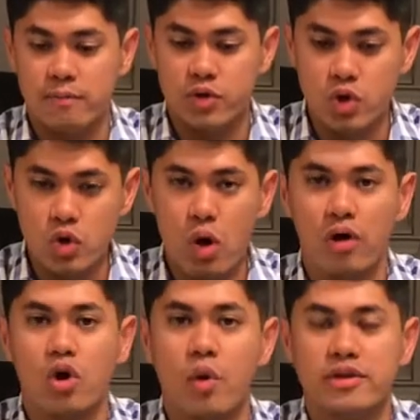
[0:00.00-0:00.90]
you
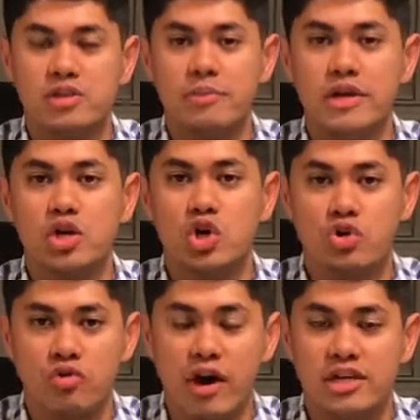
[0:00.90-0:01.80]
are going to be
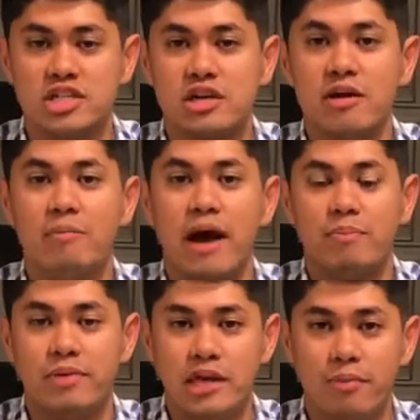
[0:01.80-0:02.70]
crushed by
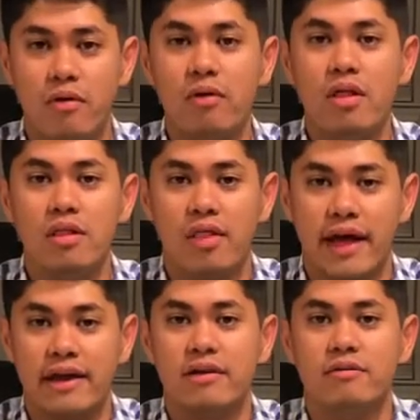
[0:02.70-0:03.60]
people
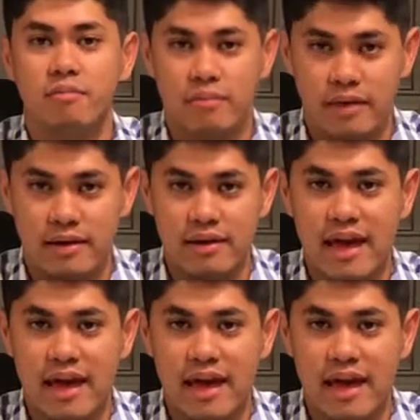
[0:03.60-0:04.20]
like me.